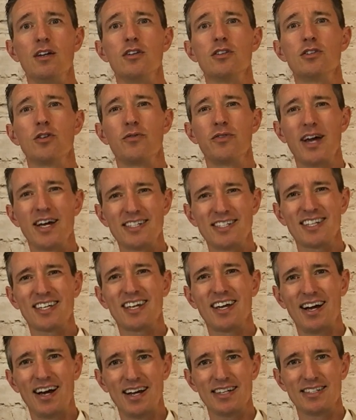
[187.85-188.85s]
So that's the
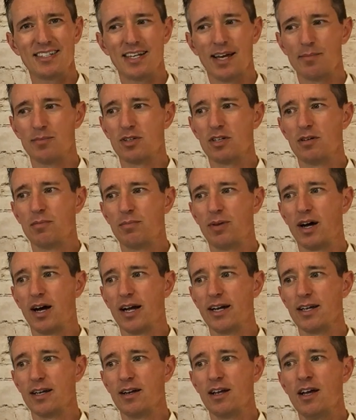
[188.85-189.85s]
concept
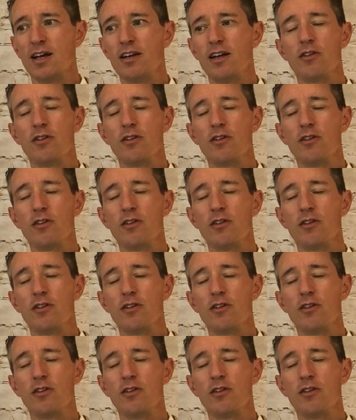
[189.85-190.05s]
behind it.